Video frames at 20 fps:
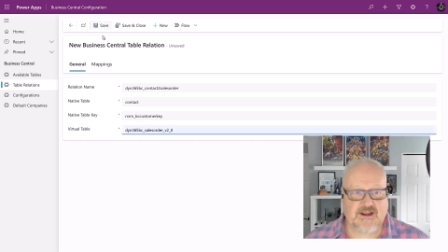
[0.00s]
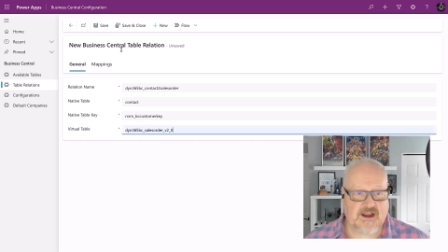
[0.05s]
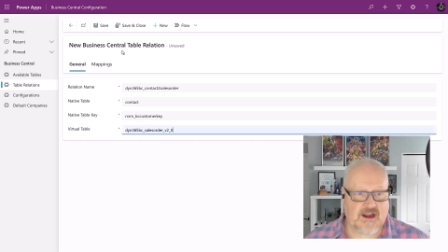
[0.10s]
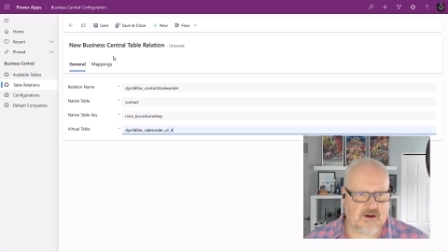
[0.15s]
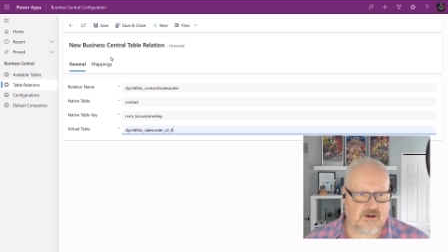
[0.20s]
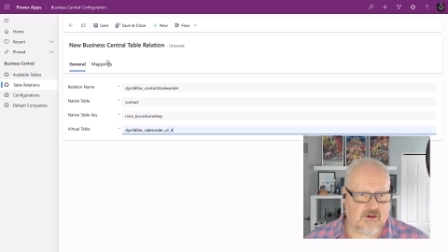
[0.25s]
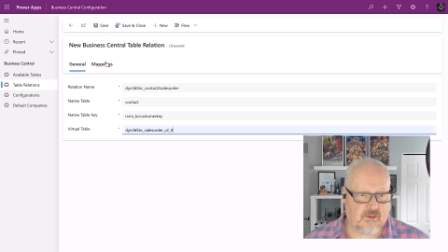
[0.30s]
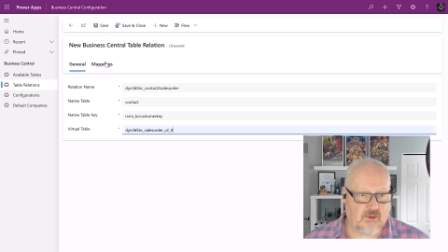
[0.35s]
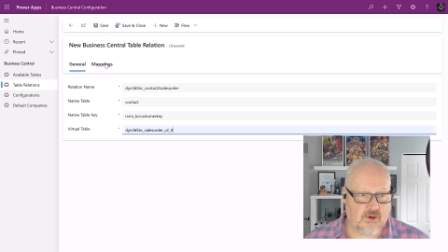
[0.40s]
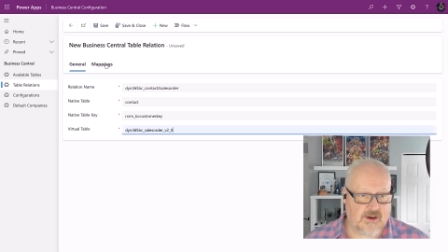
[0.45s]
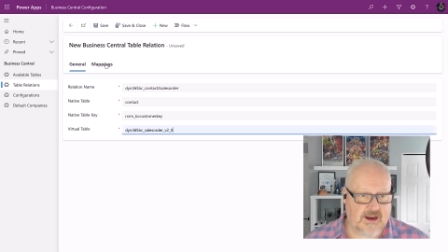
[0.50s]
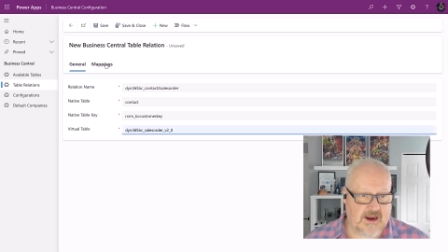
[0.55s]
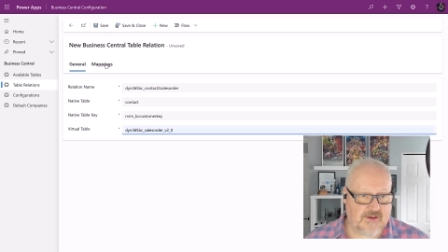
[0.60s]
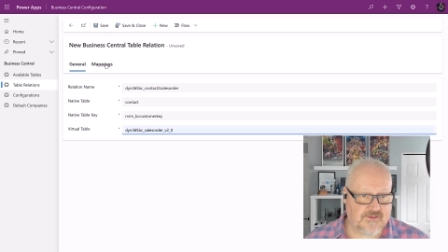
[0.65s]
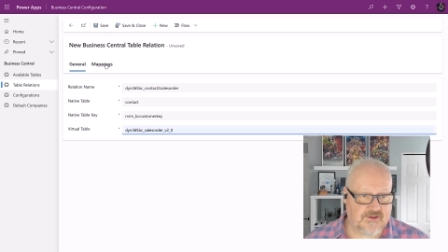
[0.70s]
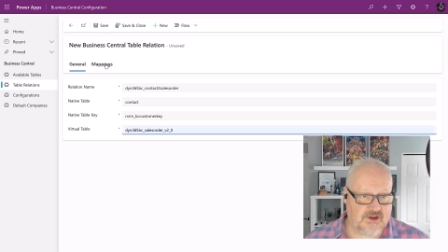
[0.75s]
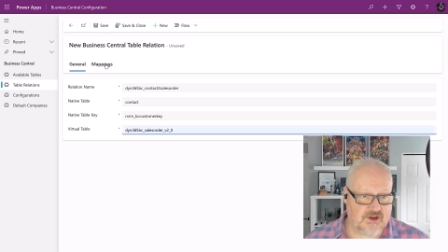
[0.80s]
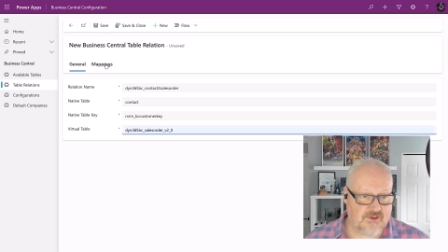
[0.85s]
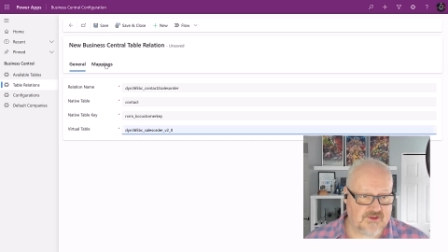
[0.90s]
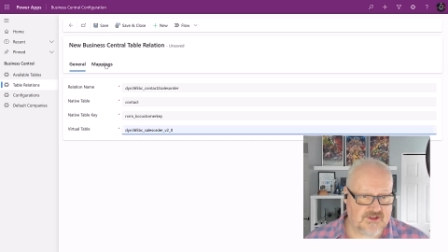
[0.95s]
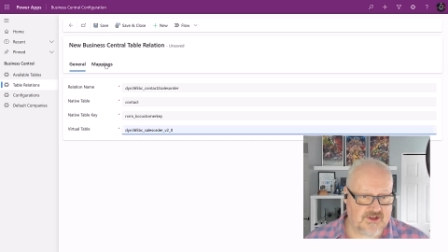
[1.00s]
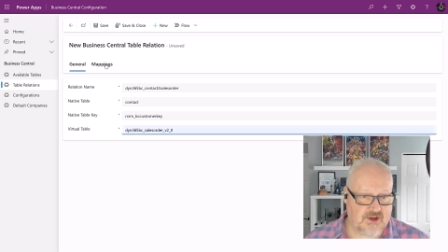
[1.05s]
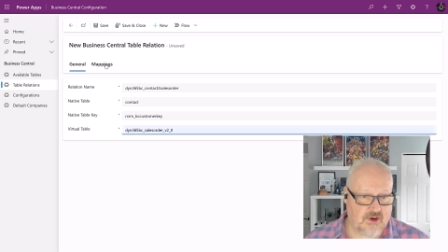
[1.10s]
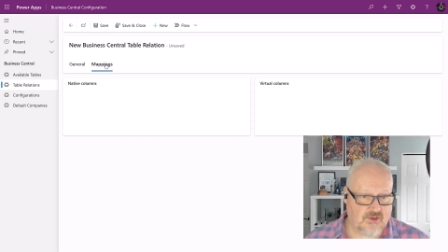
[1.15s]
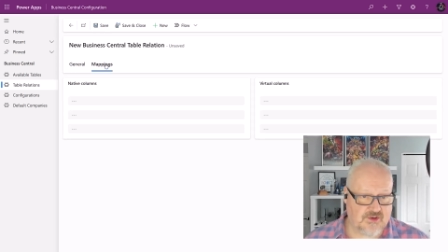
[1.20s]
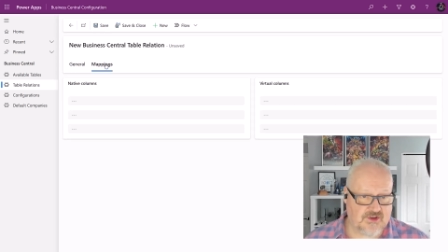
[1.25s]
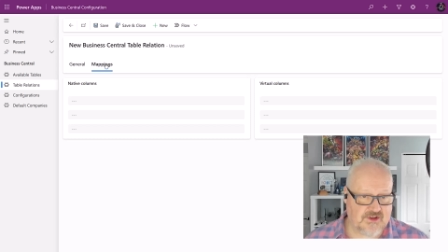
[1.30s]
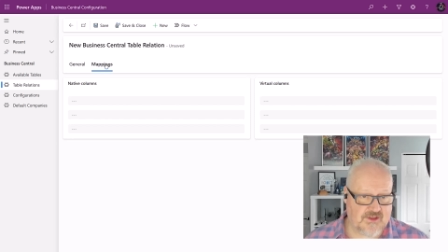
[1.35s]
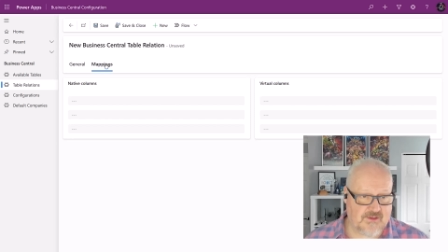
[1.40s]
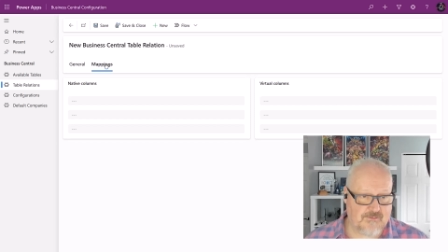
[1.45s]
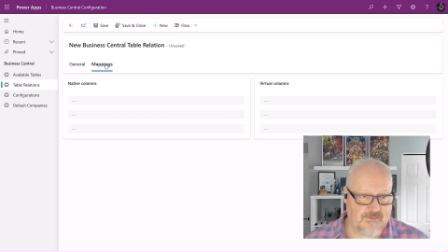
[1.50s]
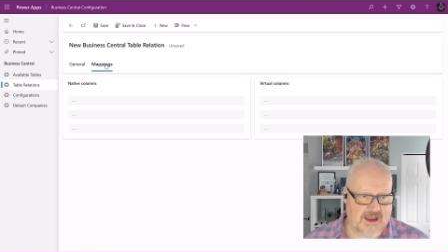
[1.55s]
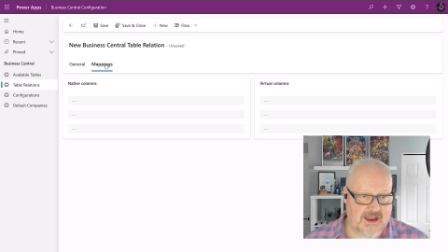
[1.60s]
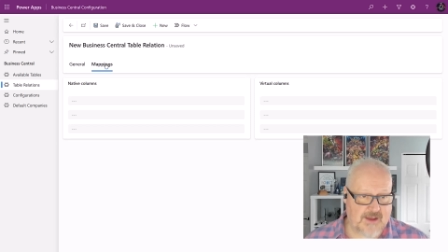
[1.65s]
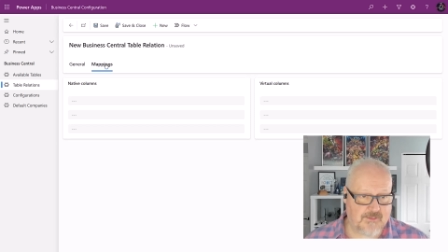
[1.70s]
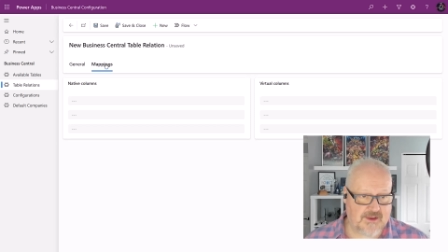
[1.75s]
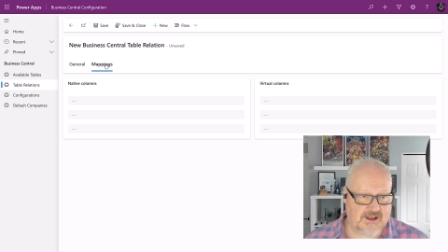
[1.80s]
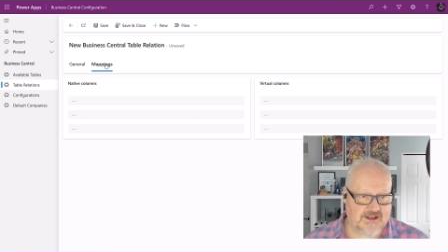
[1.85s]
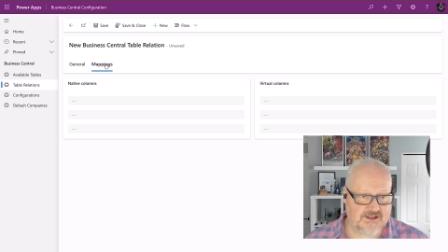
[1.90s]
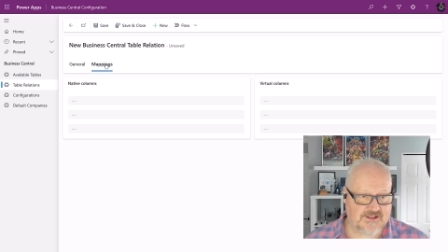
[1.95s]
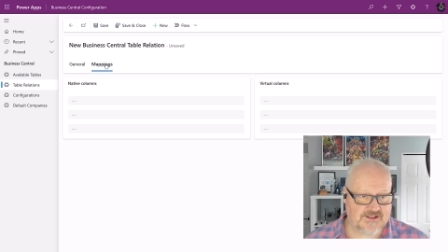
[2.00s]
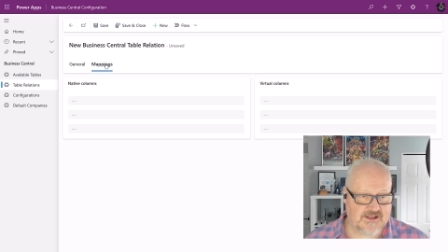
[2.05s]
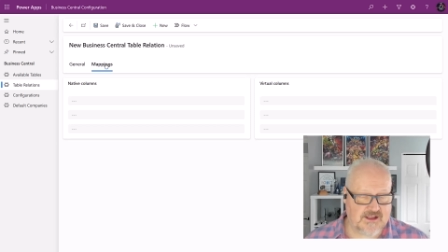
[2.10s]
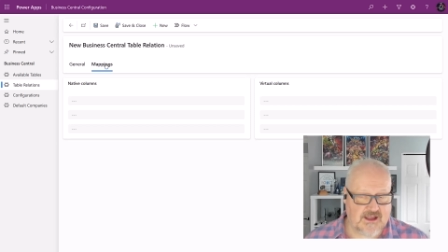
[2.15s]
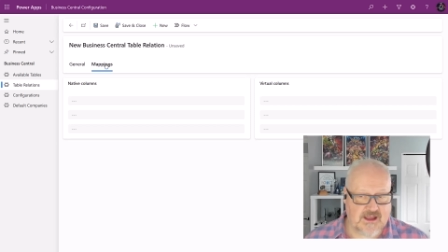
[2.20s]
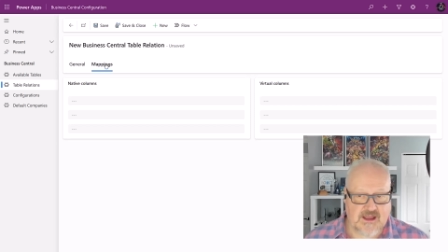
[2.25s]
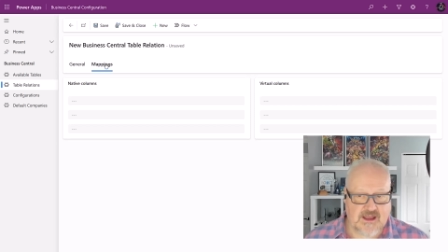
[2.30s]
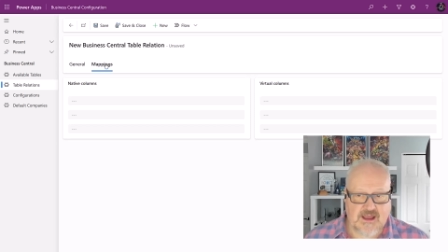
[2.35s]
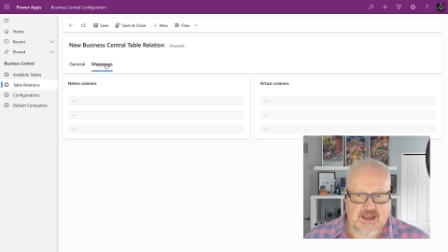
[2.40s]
error. What we have to do is go to the mappings.